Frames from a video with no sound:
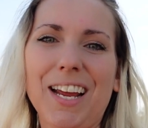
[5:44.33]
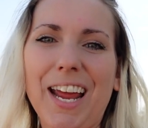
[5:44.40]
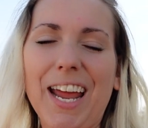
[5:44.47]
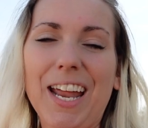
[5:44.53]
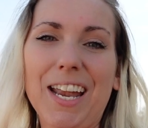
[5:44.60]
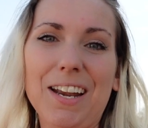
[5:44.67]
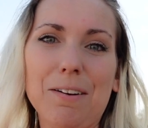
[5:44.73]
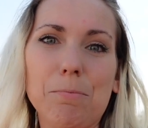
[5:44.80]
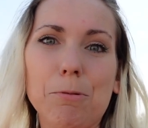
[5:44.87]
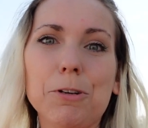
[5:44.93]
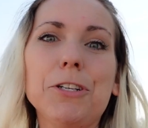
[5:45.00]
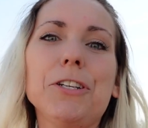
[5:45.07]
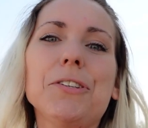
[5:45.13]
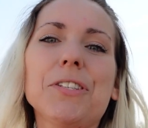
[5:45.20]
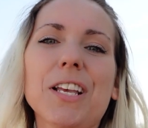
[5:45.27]
and
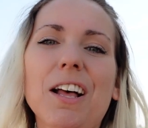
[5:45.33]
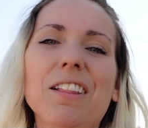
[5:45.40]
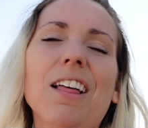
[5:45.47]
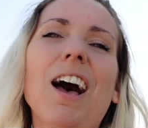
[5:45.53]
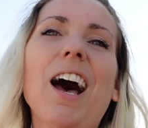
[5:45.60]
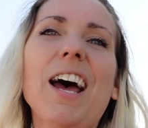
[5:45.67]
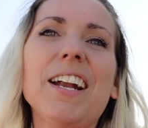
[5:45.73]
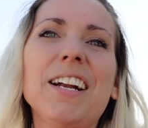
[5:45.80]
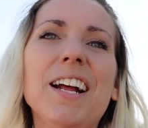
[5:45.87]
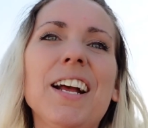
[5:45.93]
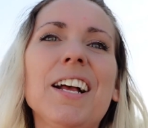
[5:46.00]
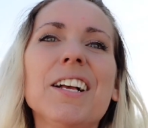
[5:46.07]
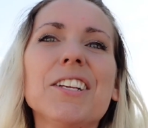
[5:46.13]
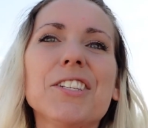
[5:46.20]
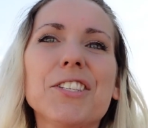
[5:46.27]
produce a lot.
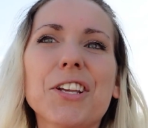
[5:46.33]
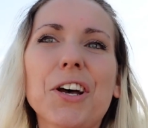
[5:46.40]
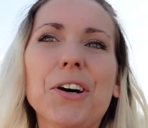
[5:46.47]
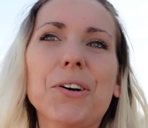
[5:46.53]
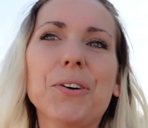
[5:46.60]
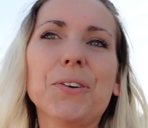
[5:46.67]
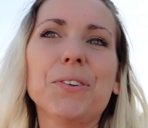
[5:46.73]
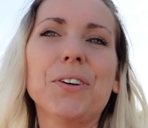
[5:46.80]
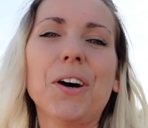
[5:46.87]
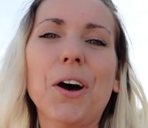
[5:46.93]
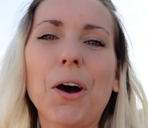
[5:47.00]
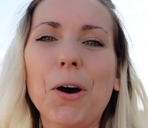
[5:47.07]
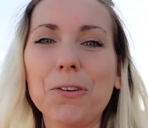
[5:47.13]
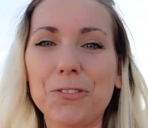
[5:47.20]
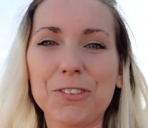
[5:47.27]
So
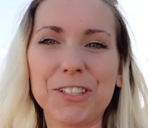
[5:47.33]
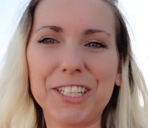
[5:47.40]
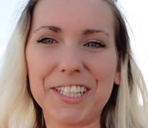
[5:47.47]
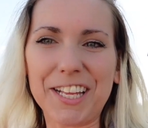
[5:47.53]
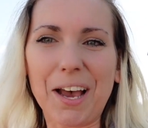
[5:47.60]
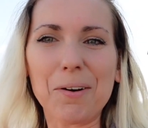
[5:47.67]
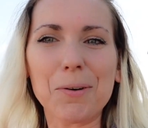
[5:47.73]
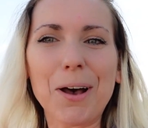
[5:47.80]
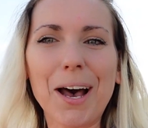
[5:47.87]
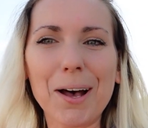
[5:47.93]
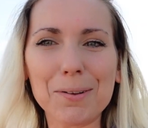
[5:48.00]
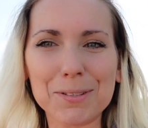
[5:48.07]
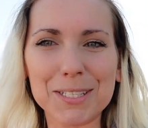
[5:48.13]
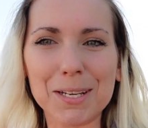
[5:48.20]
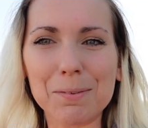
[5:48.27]
hopefully that will
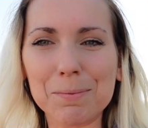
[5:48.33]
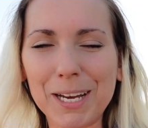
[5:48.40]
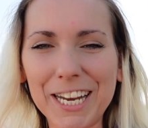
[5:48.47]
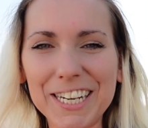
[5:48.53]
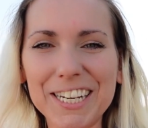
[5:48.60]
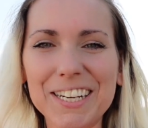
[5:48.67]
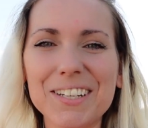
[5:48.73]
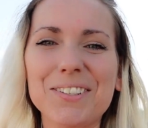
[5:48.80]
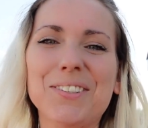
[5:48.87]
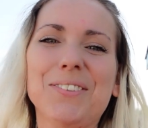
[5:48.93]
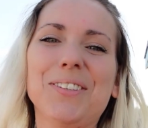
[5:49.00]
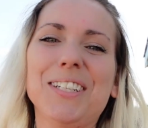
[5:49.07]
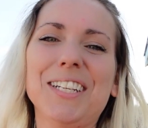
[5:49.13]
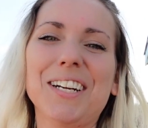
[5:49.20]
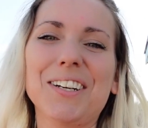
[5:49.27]
help somebody
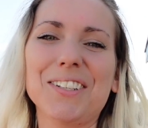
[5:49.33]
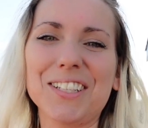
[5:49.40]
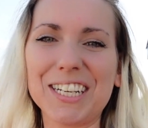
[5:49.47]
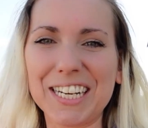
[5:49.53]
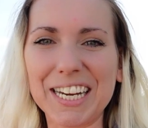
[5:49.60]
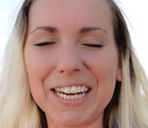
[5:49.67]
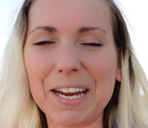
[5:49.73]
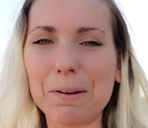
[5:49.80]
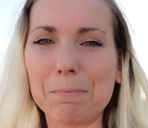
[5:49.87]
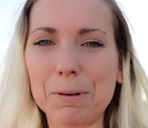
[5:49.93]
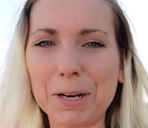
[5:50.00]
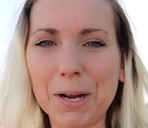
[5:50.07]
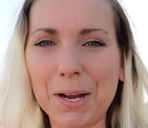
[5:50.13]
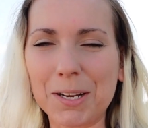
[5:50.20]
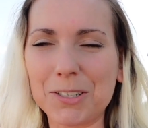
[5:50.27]
when they're looking at
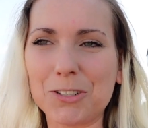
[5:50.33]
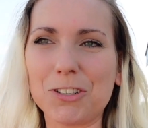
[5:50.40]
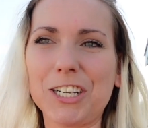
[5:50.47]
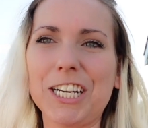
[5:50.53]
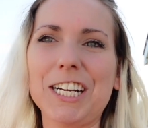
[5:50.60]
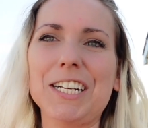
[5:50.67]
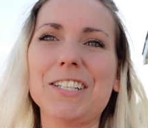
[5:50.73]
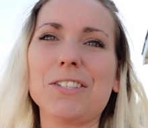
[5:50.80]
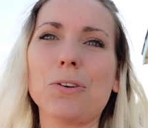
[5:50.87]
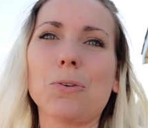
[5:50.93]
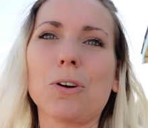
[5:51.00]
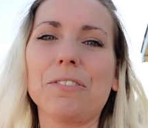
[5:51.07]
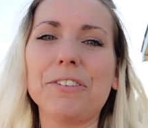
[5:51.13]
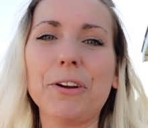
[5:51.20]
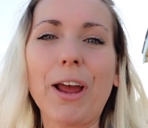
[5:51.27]
pecan trees,
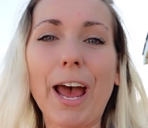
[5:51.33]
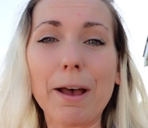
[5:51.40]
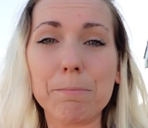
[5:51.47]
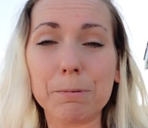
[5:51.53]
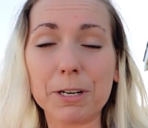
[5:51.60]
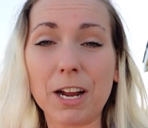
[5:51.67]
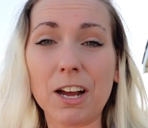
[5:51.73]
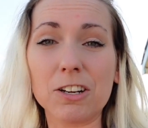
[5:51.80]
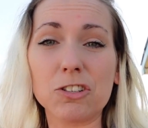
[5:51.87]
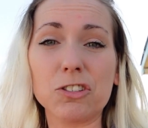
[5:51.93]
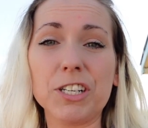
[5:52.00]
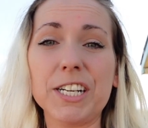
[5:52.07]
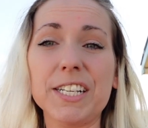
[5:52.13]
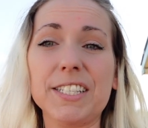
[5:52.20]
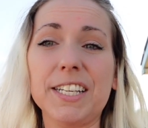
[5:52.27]
or if you have pecan
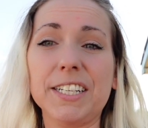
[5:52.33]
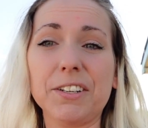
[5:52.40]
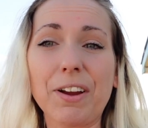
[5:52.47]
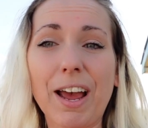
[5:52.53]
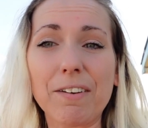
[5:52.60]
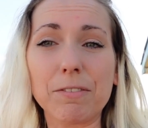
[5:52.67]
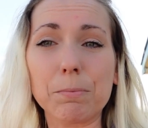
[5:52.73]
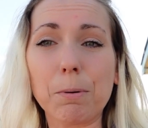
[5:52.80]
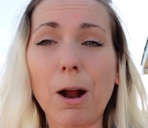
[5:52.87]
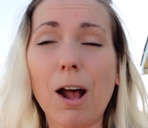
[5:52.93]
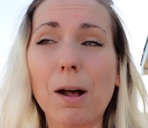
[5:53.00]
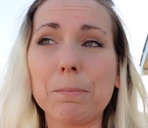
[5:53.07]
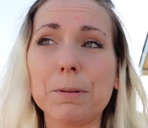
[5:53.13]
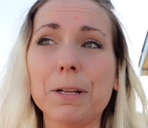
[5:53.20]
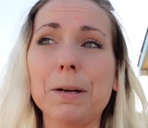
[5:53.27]
trees and you have a
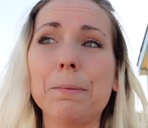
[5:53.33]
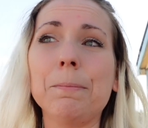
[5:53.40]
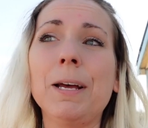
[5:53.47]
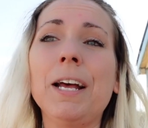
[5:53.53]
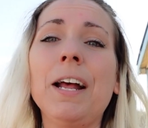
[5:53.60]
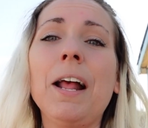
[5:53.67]
problem,